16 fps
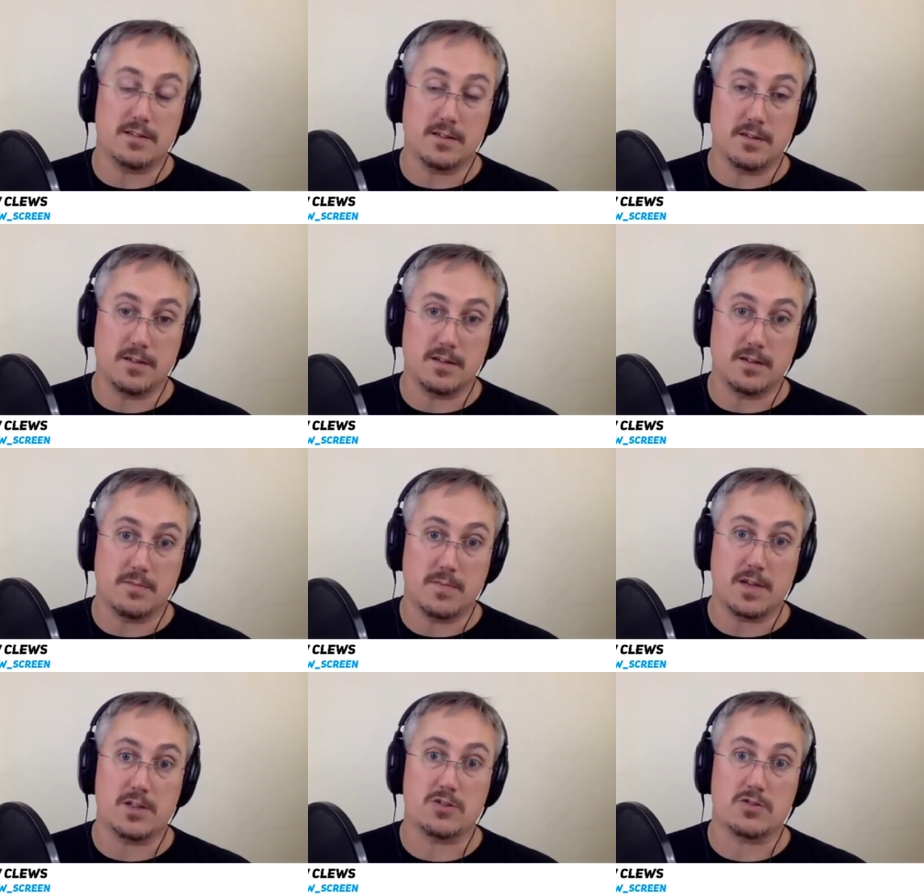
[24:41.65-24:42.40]
the
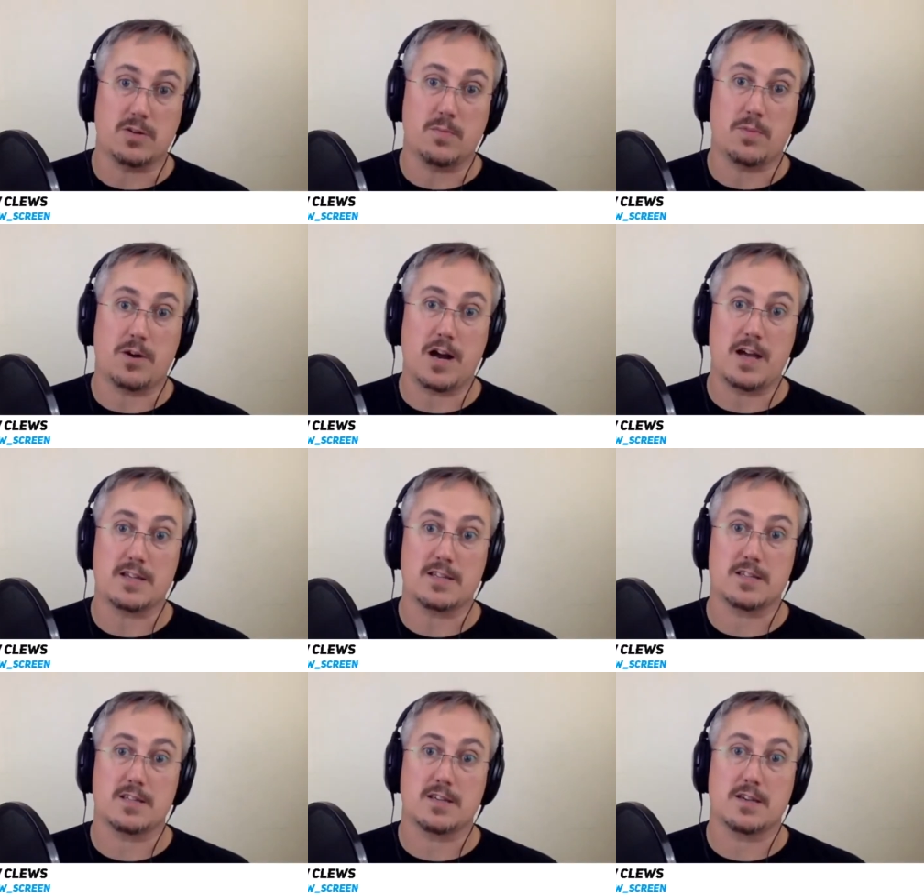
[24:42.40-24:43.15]
mainstream
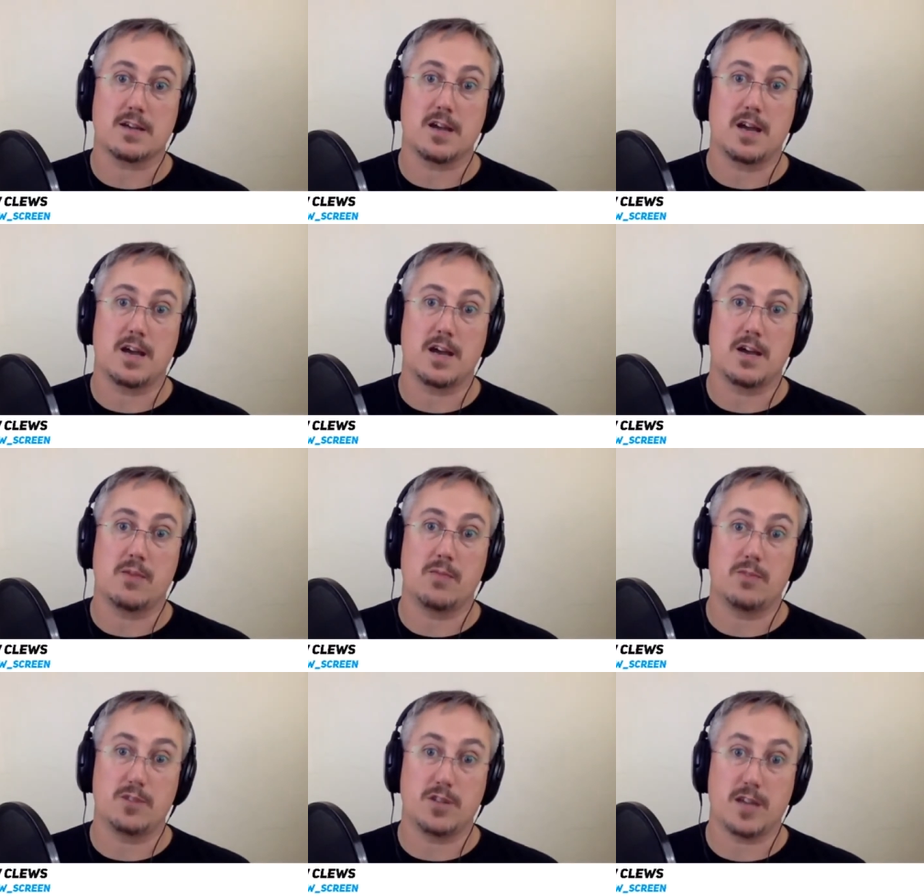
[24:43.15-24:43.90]
press,
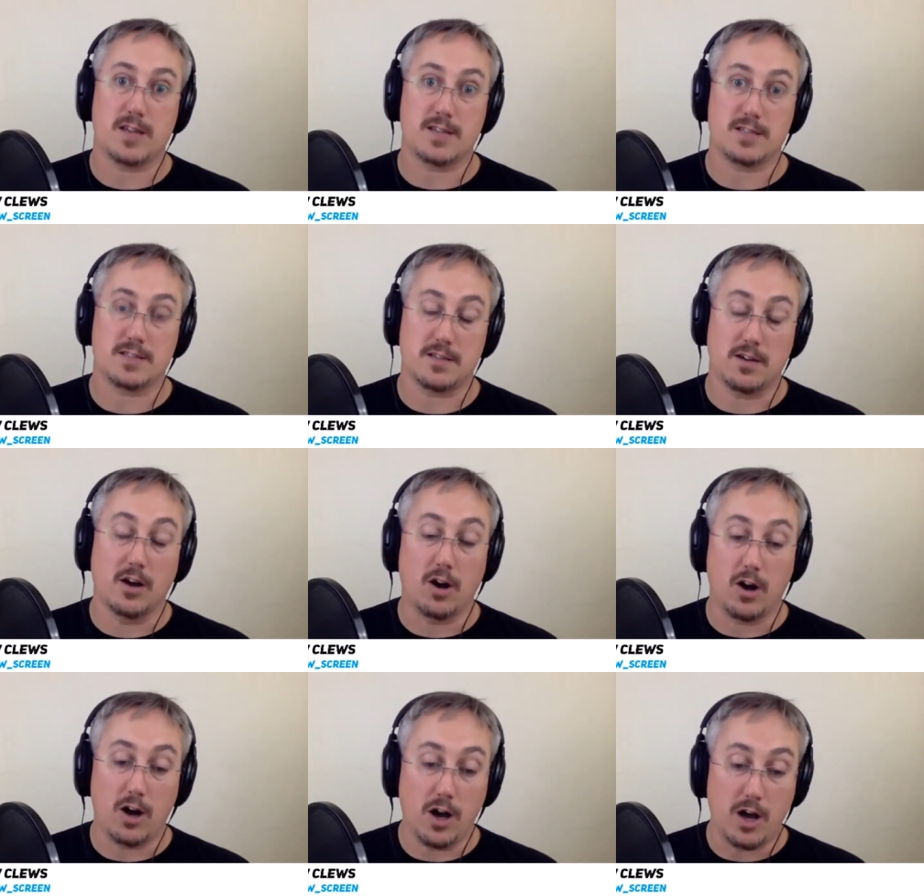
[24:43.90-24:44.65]
which has
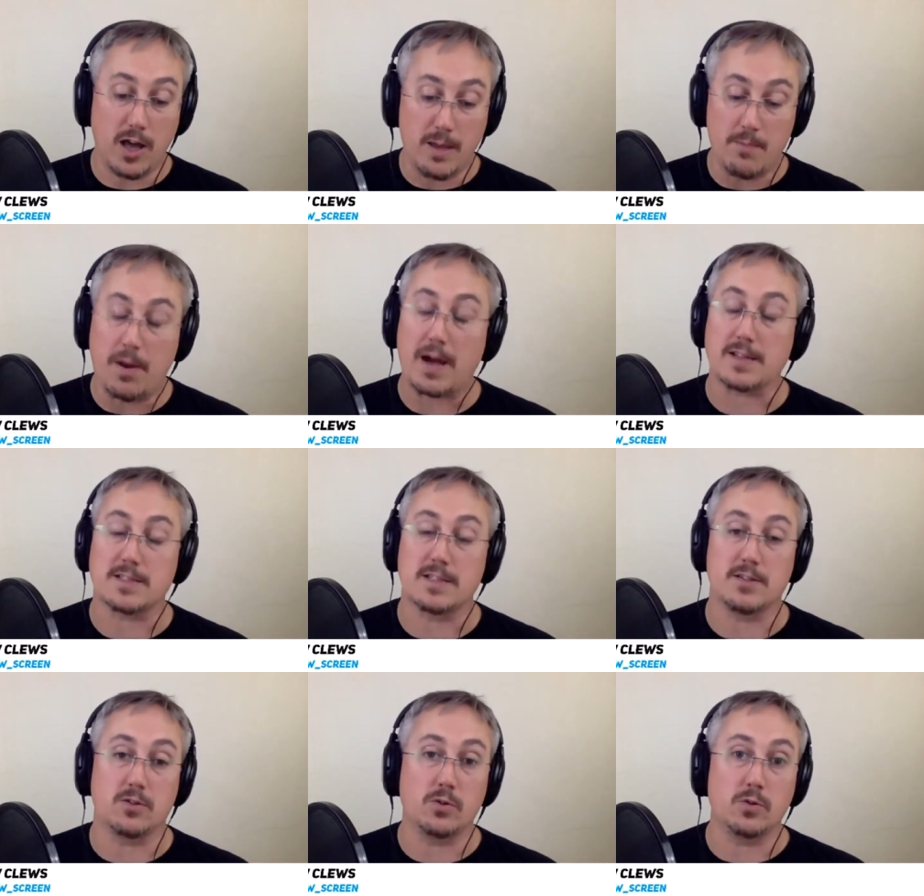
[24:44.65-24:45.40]

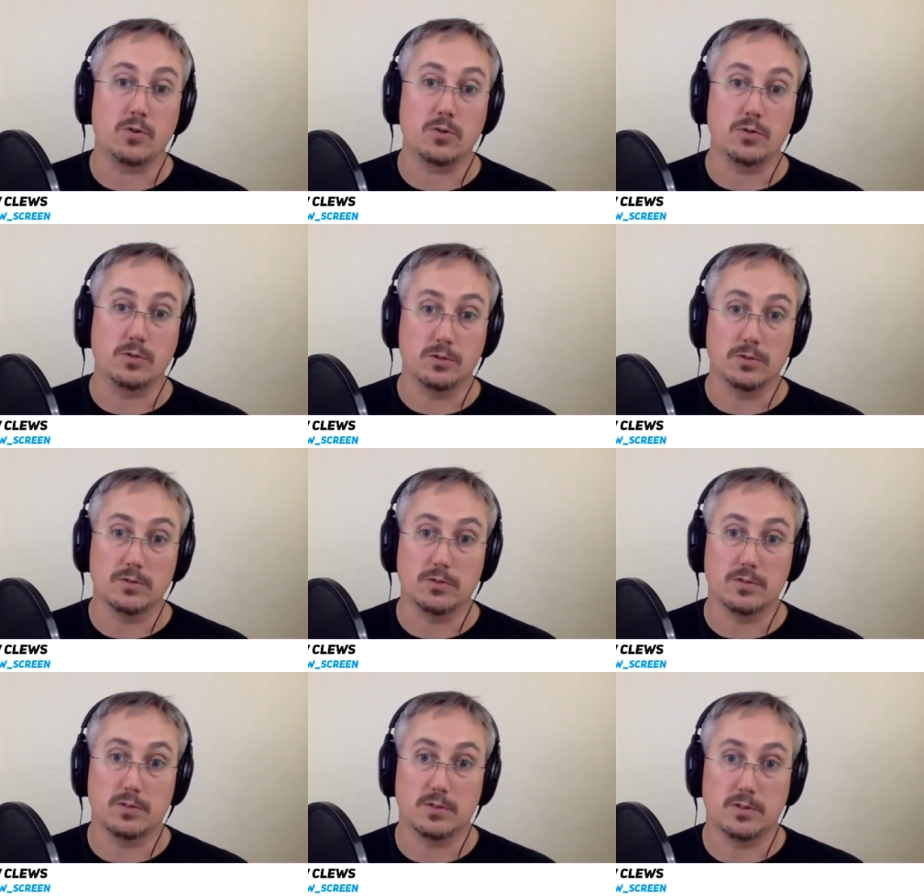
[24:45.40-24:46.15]
impacted all
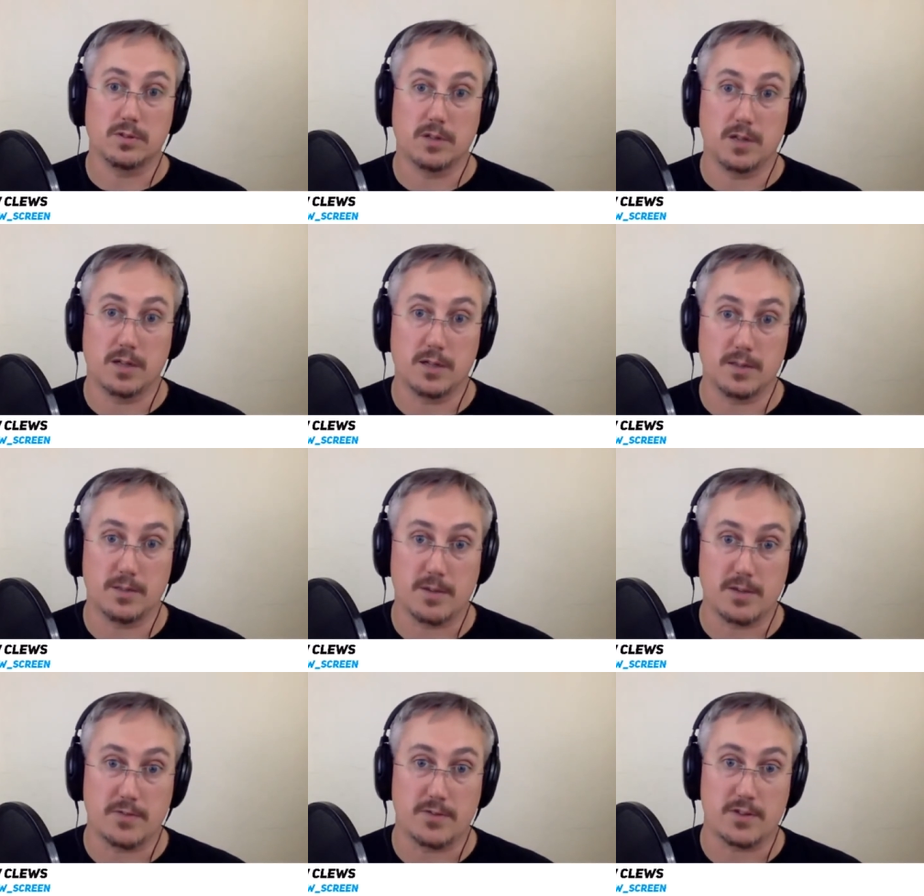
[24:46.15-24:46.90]
the
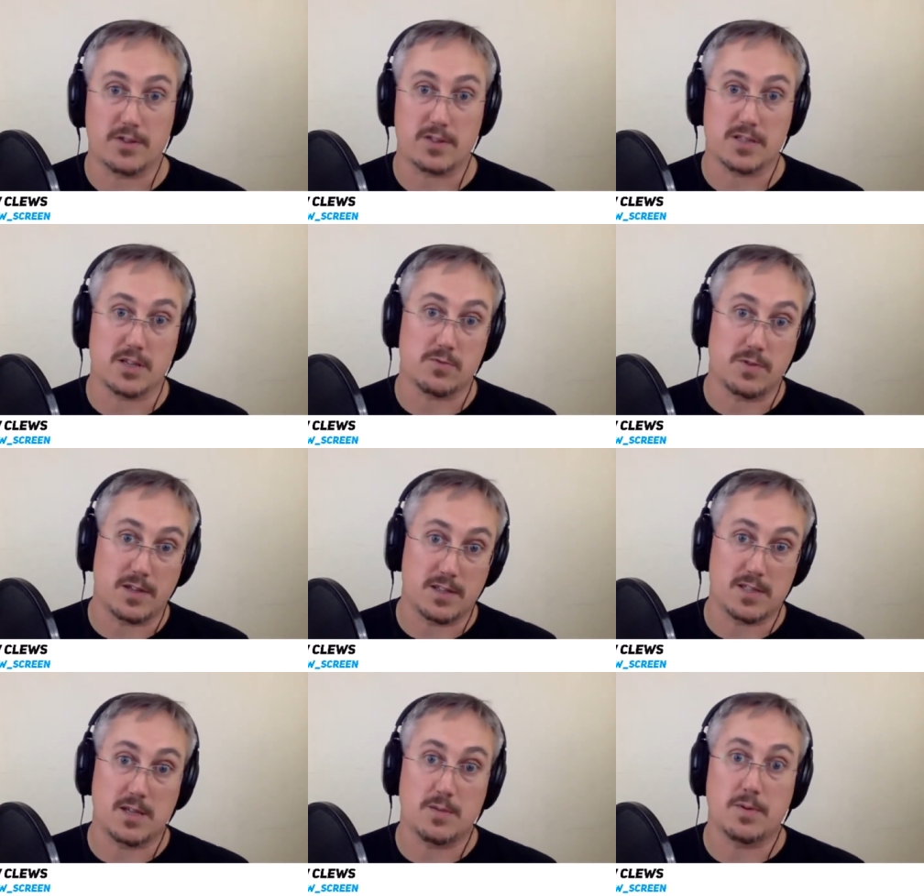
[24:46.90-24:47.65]
manufacturers, as we
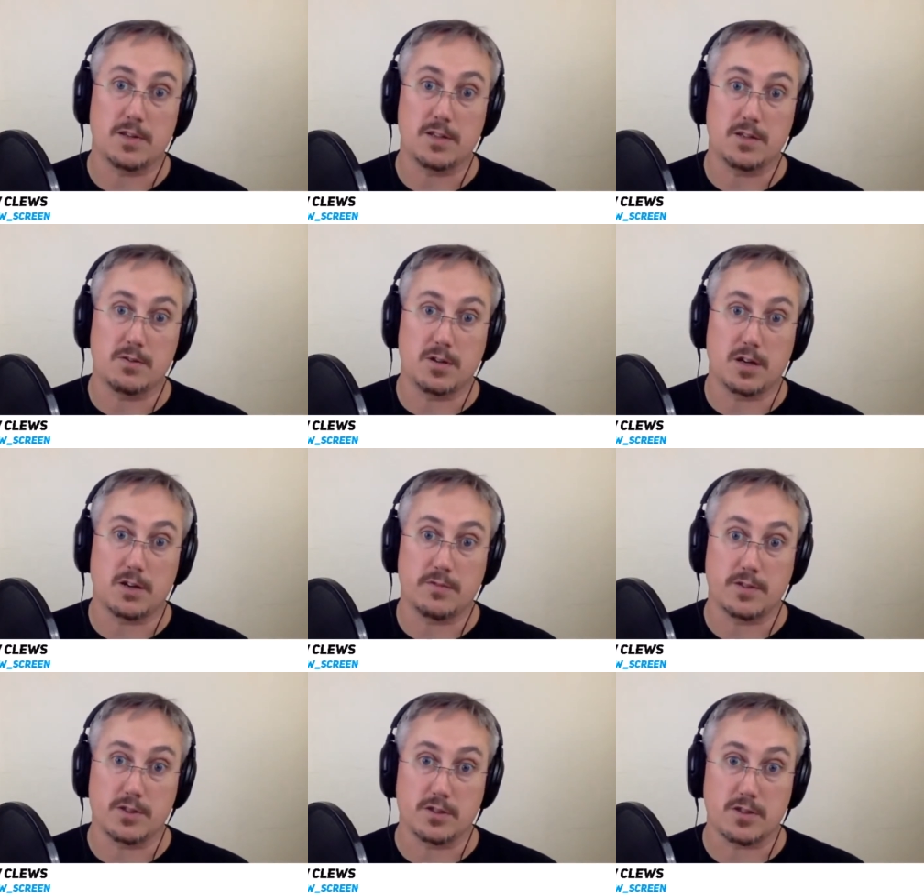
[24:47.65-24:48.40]
can see by the new car
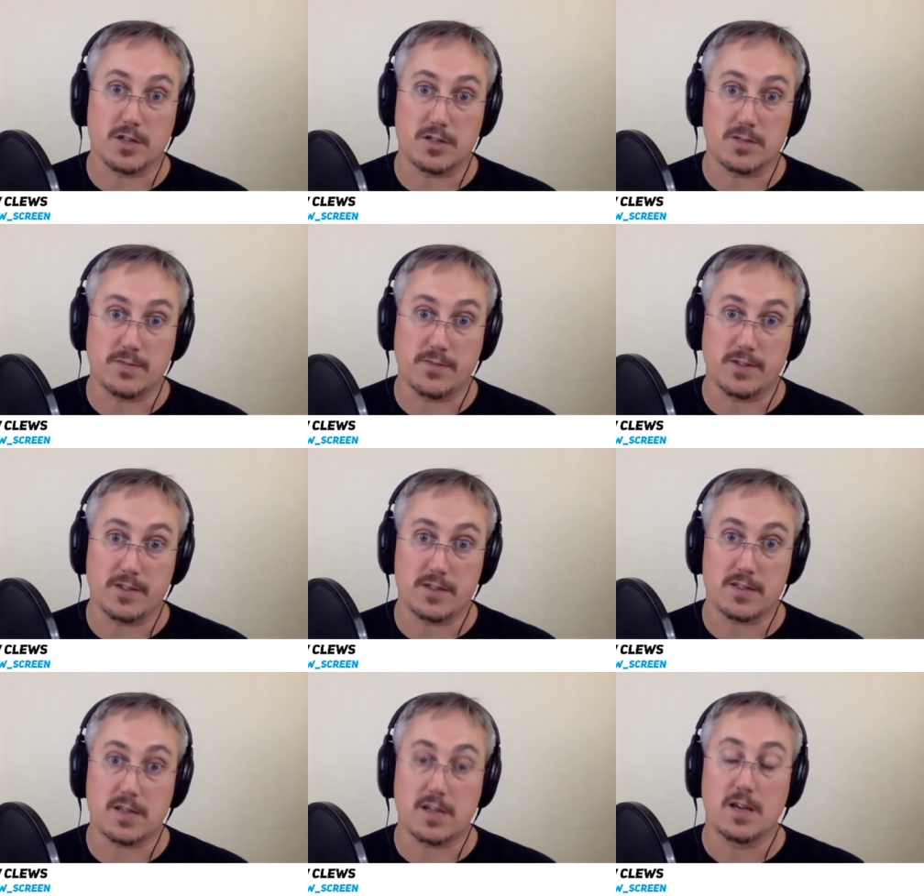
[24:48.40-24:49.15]
registration
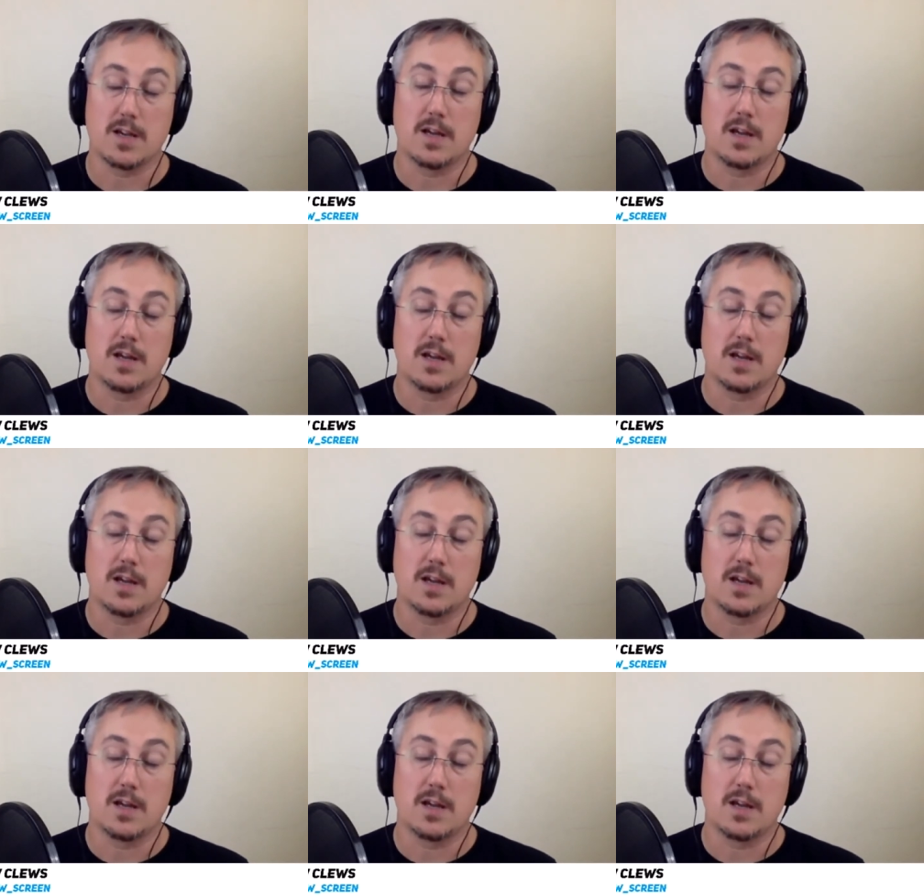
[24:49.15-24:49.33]
figures.